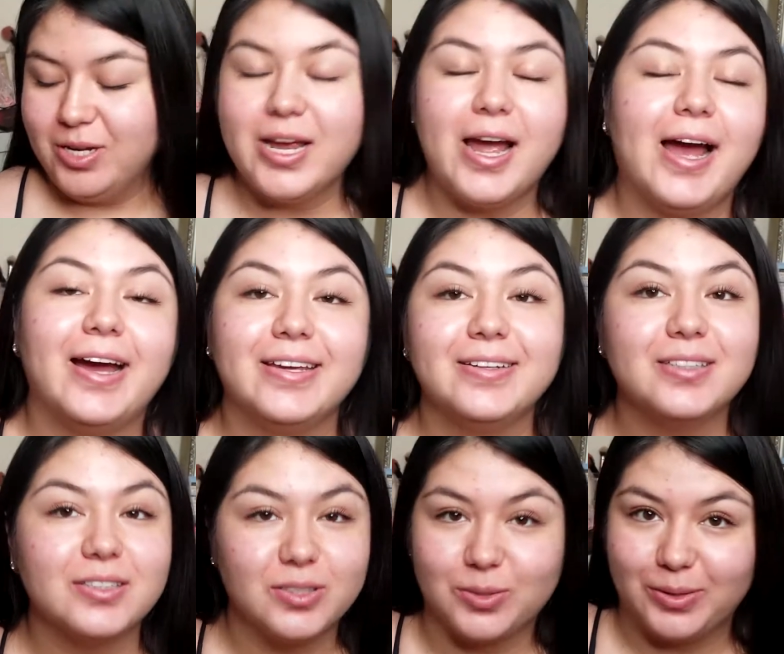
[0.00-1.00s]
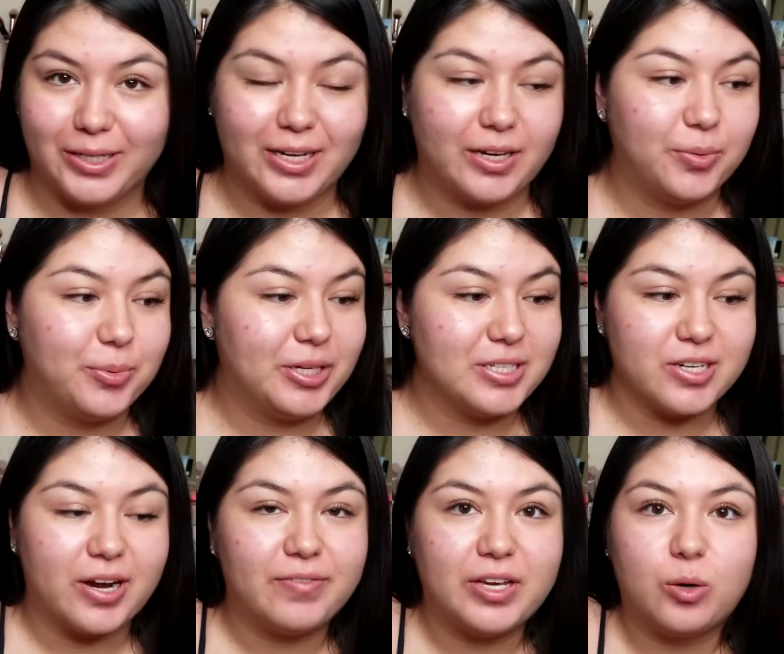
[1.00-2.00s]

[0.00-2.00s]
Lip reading: How you all doing? I hope you guys are having a